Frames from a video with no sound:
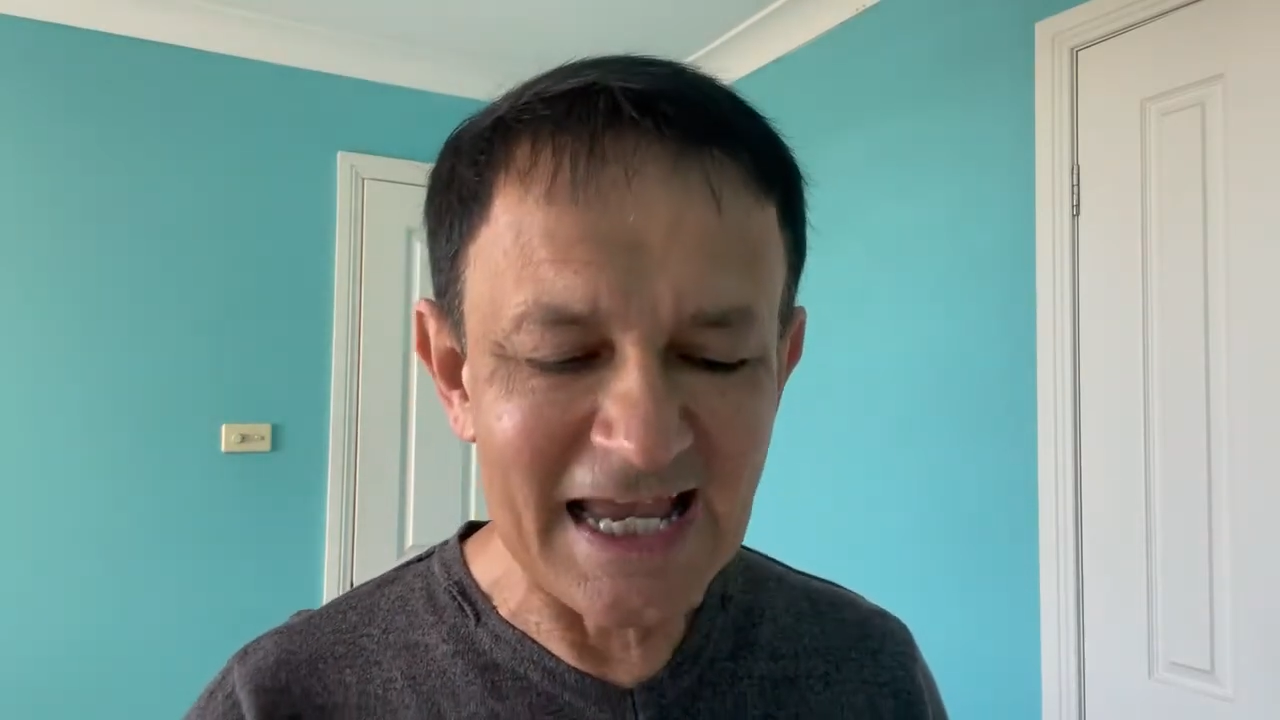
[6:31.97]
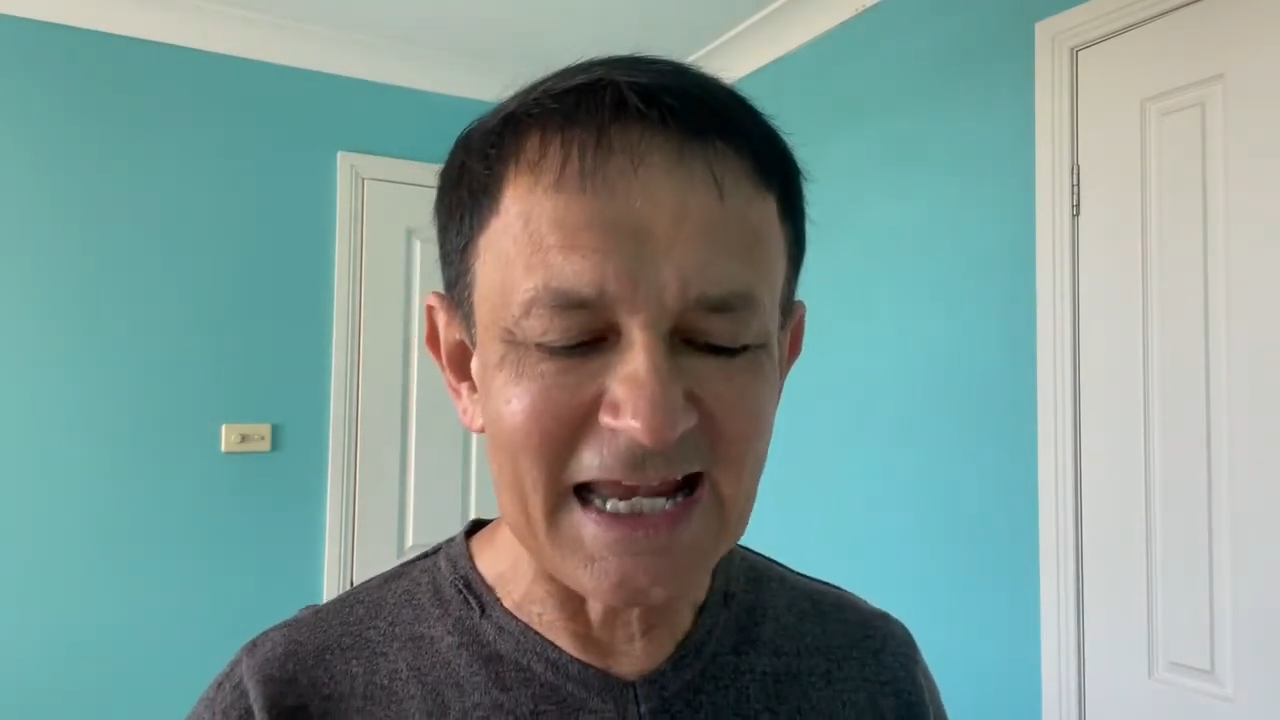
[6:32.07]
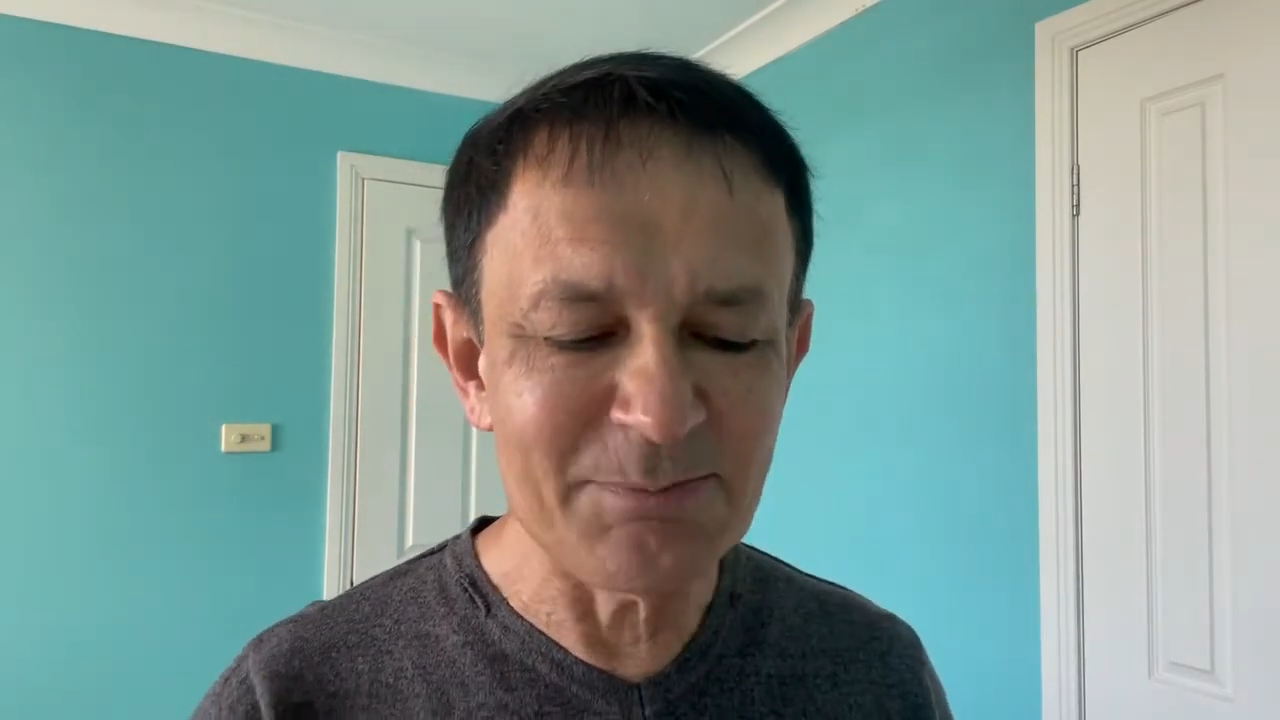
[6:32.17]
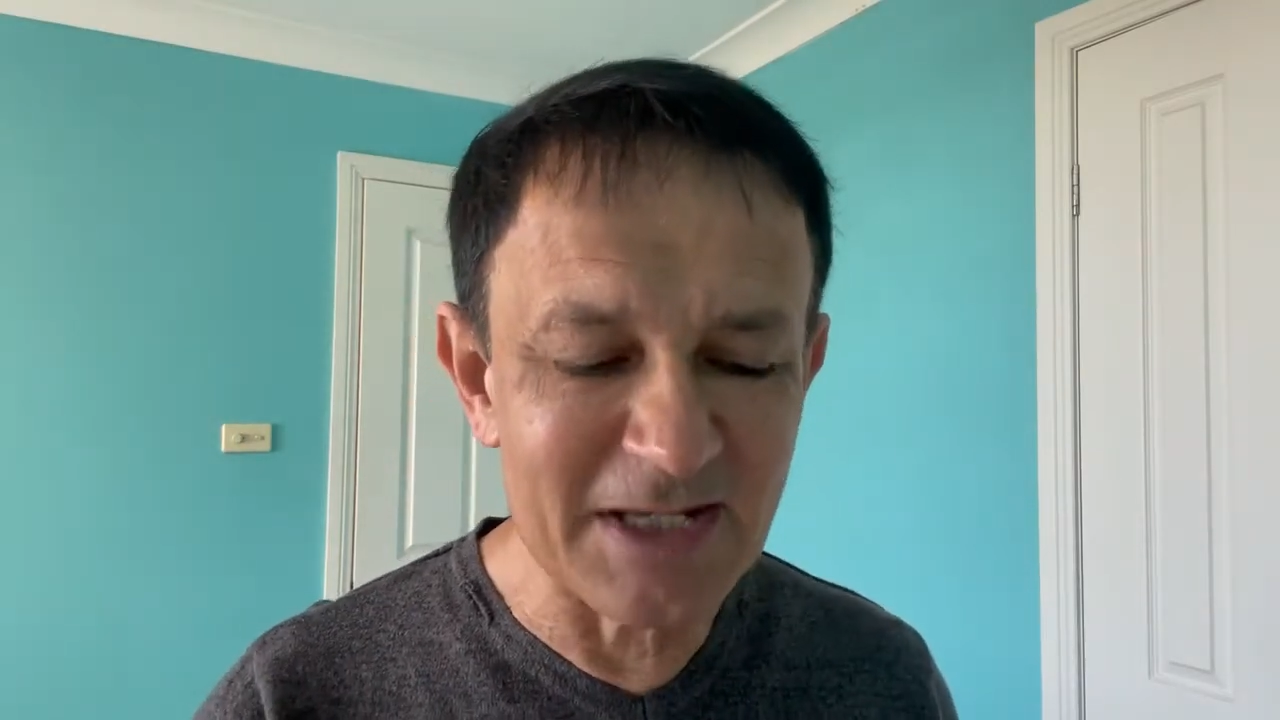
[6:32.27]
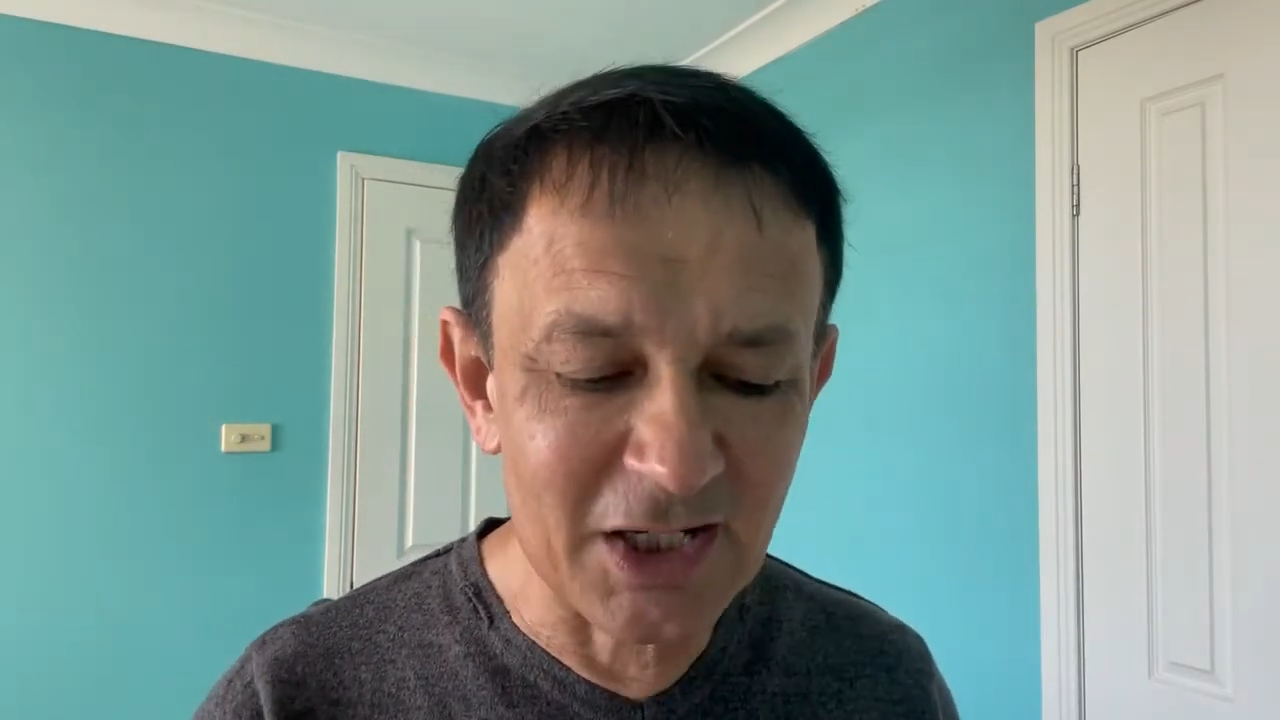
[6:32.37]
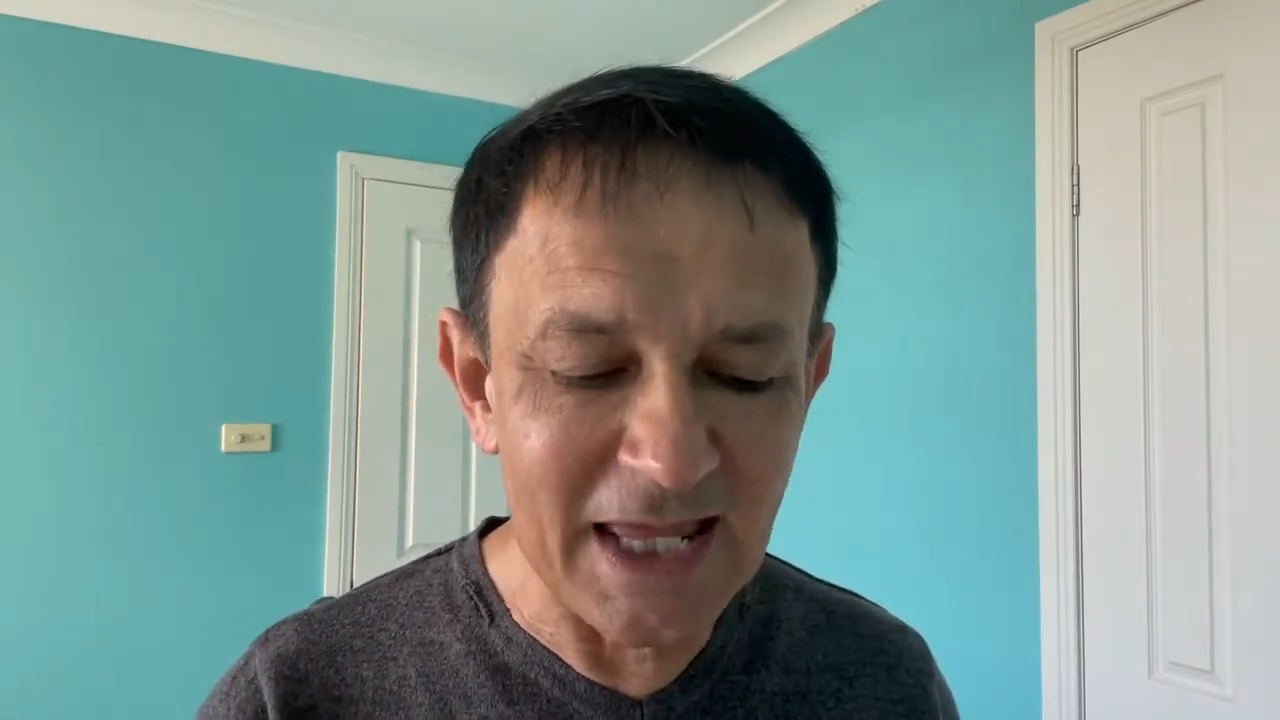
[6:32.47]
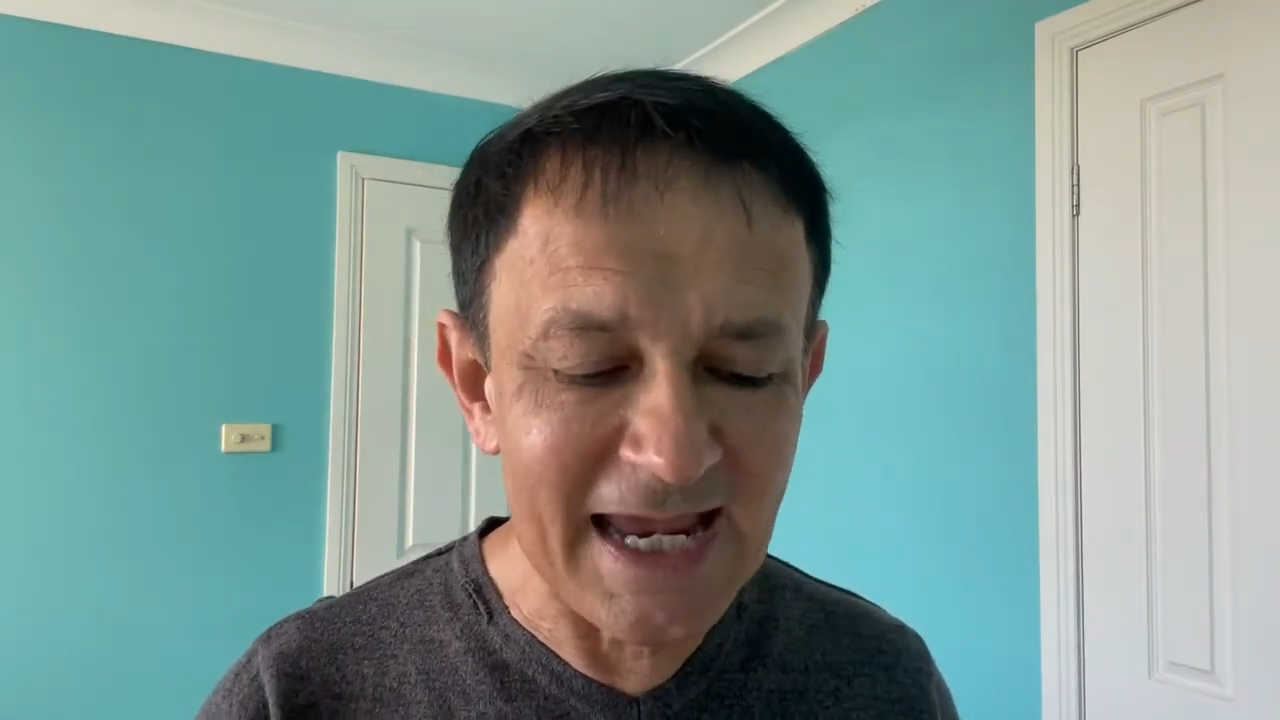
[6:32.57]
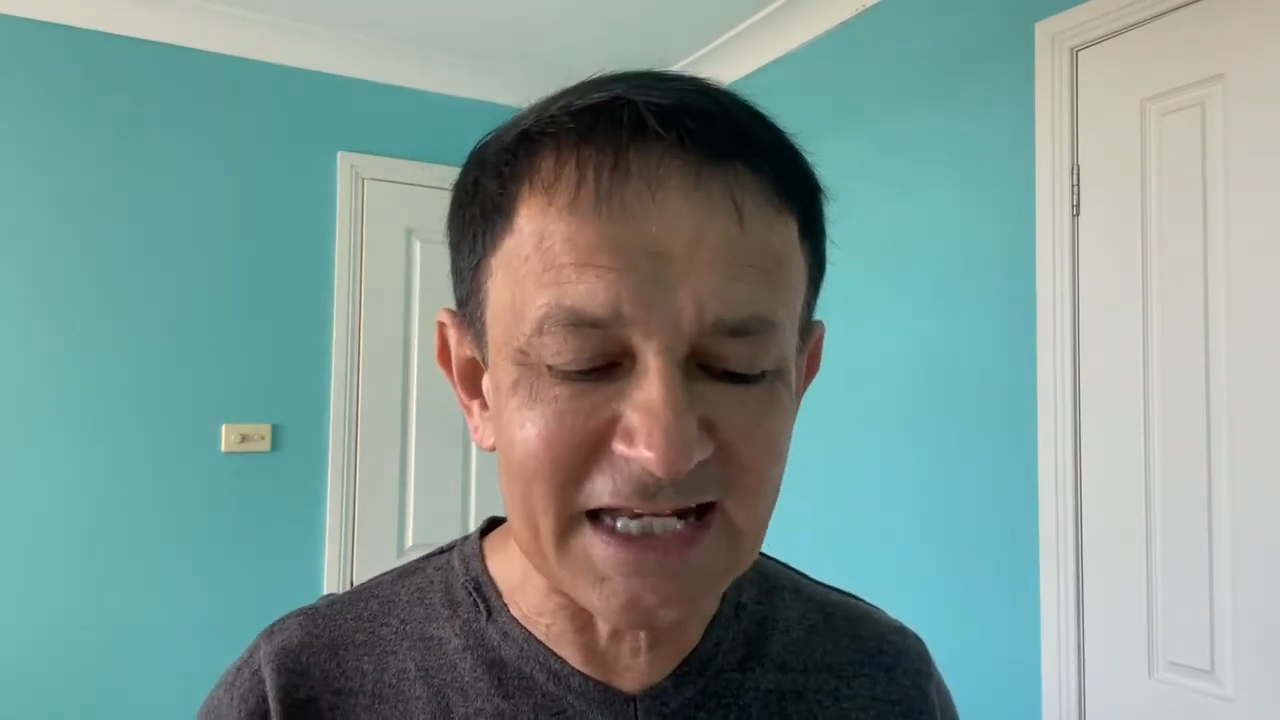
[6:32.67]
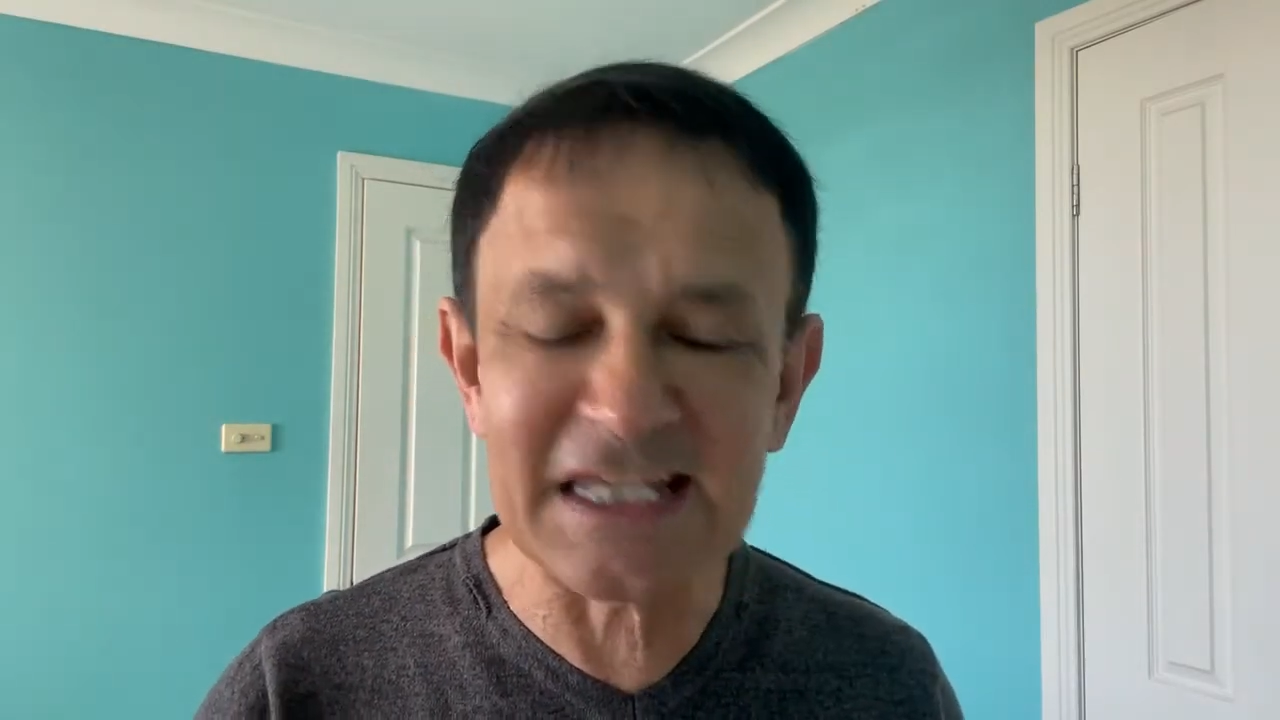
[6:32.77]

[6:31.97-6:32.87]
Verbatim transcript: and be glad